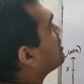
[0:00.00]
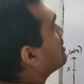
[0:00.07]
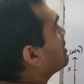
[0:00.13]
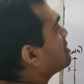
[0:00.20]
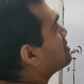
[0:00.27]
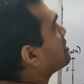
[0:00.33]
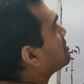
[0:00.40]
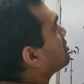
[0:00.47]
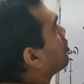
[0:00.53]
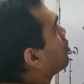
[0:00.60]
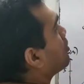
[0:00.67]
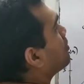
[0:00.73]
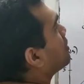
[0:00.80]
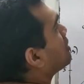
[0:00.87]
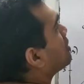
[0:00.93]
is the
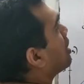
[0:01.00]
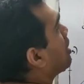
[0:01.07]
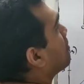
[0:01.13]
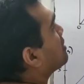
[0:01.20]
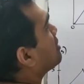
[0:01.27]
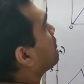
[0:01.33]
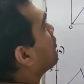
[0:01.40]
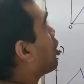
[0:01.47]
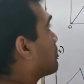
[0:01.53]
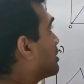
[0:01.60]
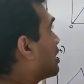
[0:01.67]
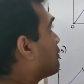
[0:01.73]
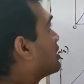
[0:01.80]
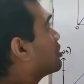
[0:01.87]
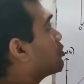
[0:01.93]
slope, but the
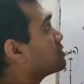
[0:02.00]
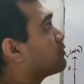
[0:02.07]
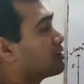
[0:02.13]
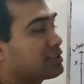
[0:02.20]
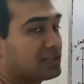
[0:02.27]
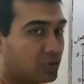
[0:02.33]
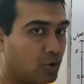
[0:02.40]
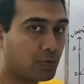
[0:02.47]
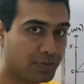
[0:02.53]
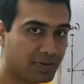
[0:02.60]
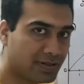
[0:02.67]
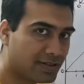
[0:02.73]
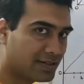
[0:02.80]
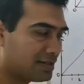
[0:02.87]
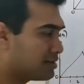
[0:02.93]
formula we'll use for the slope,
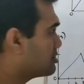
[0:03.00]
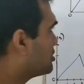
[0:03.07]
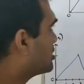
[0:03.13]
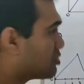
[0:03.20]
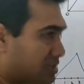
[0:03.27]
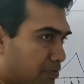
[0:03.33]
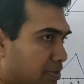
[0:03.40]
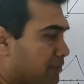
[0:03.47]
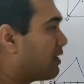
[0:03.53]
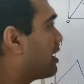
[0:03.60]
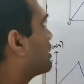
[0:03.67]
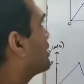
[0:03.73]
just to simplify,